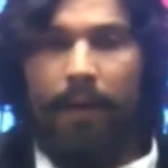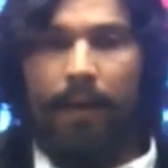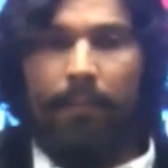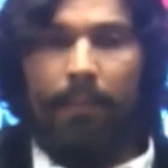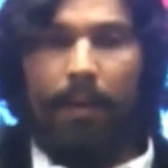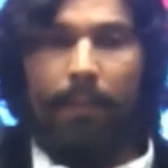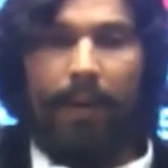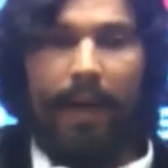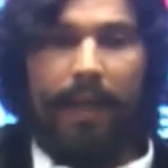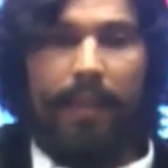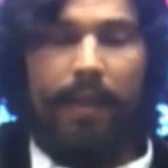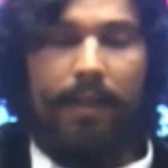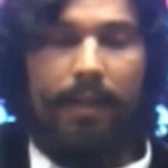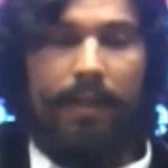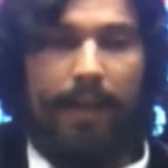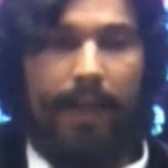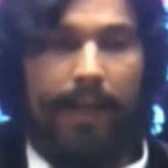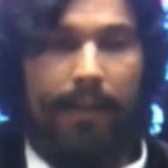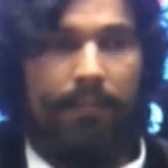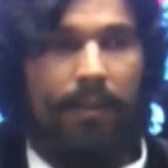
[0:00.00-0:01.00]
But by that
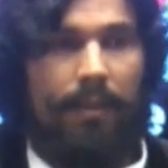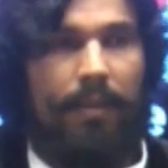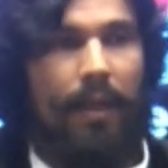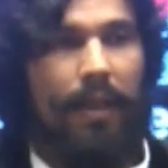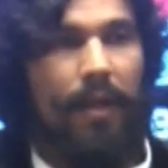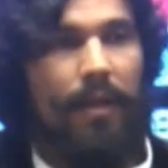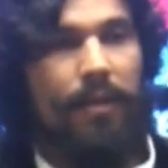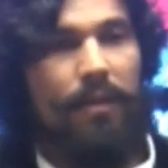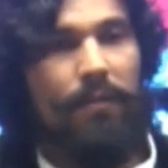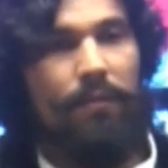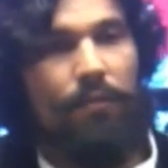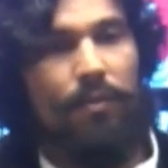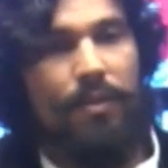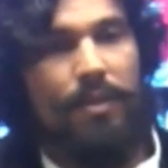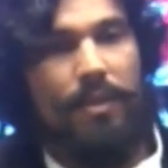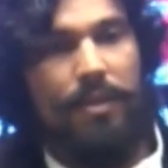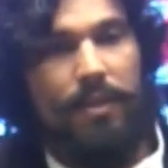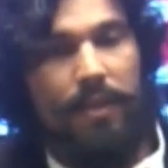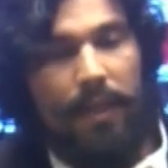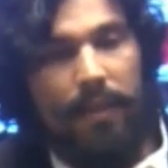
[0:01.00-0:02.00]
time, the narrative was
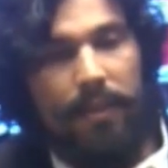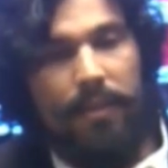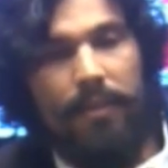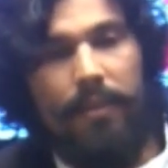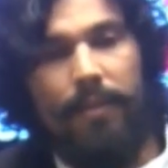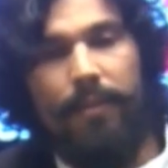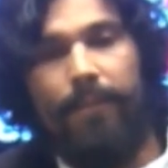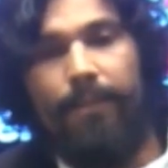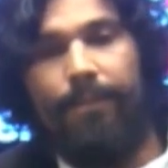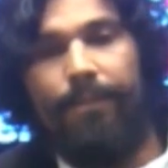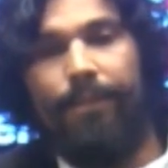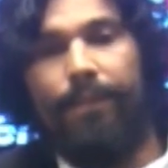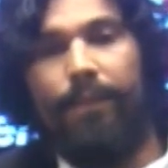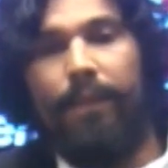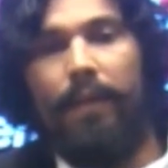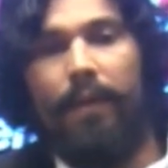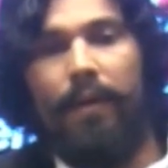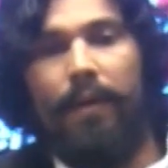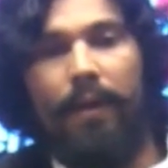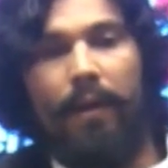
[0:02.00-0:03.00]
set,
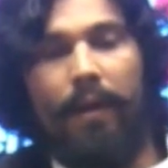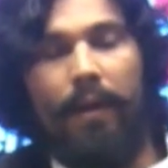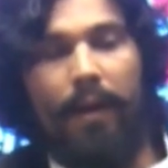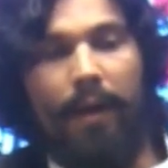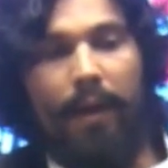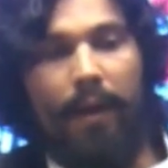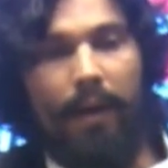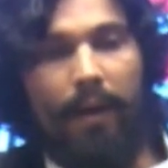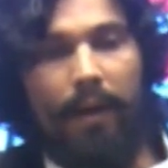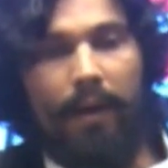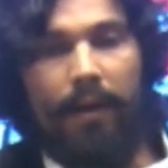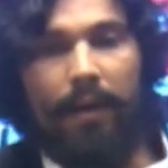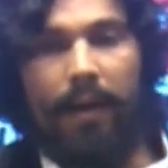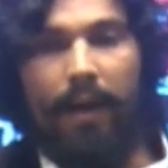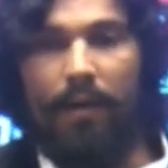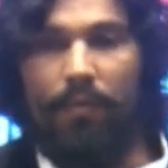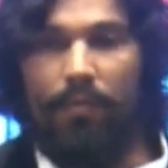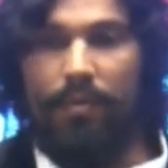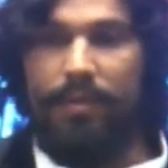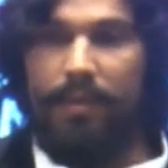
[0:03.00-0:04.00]
and
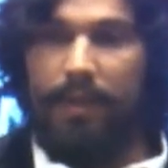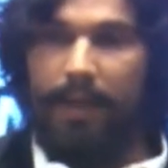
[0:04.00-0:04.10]
I was